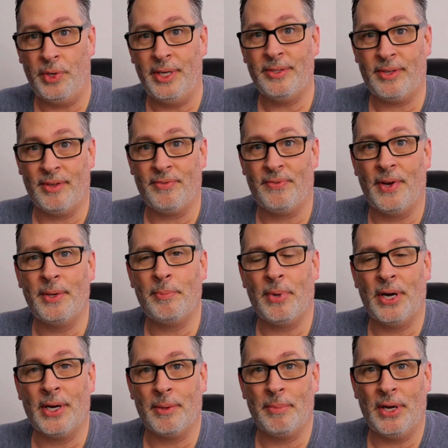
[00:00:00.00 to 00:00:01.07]
So here's the
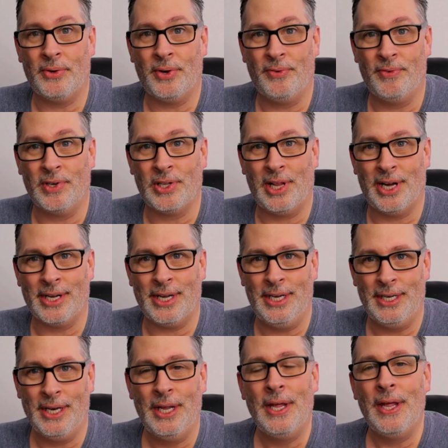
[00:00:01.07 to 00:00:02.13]
fun part about
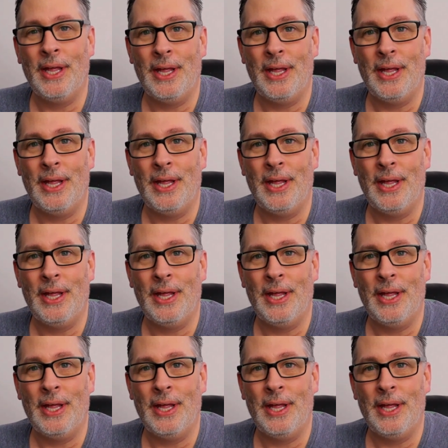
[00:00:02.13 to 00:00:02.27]
overclocking.